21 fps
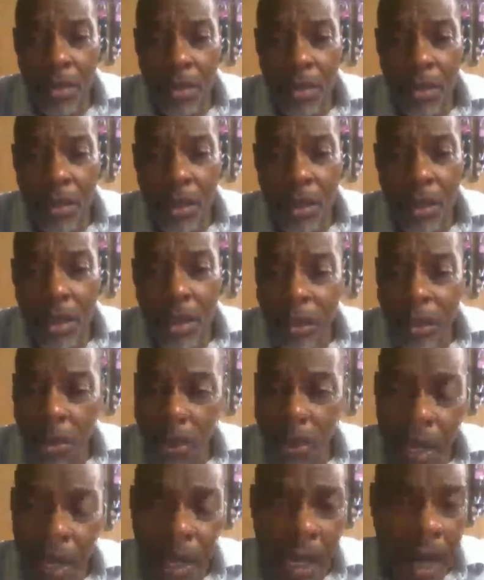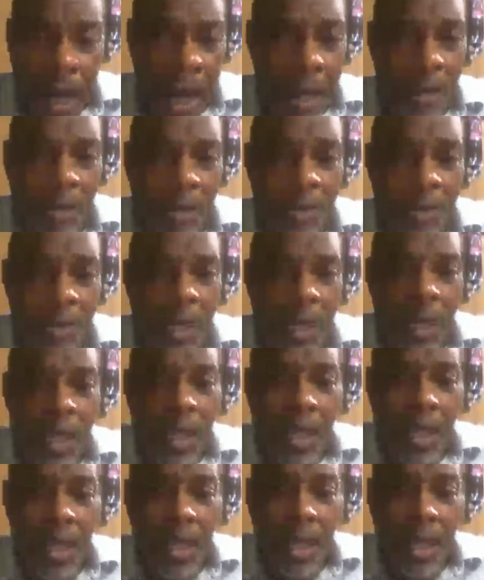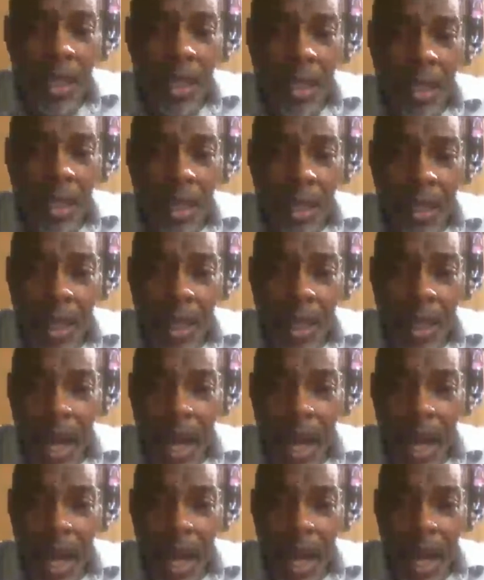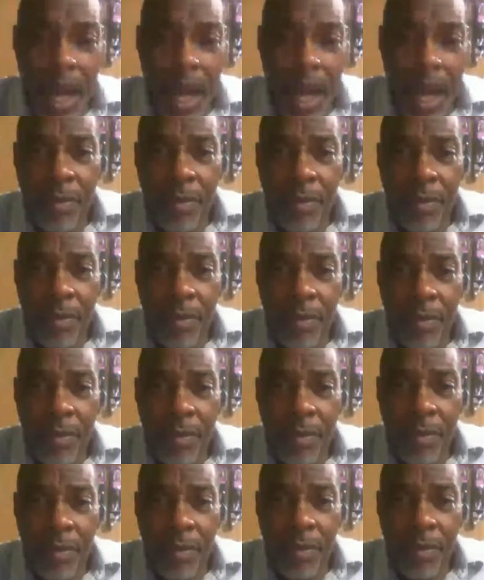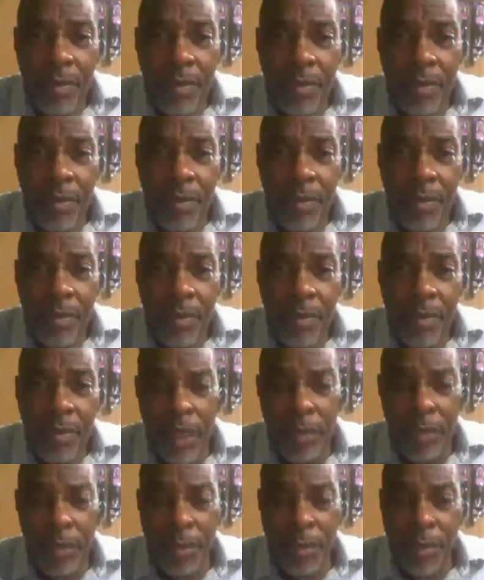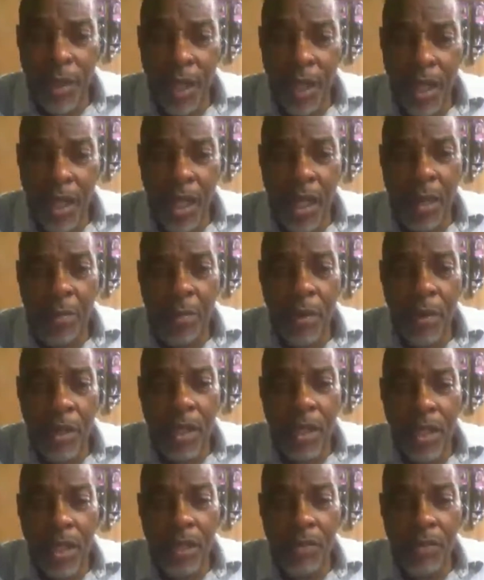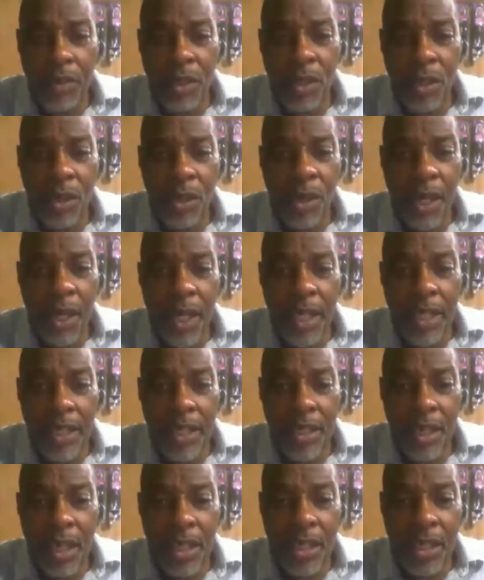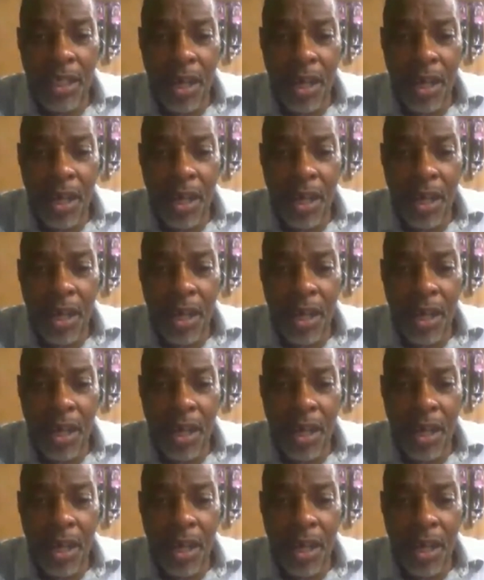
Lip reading: You know, so I don't think that these people to get up on a TV show and start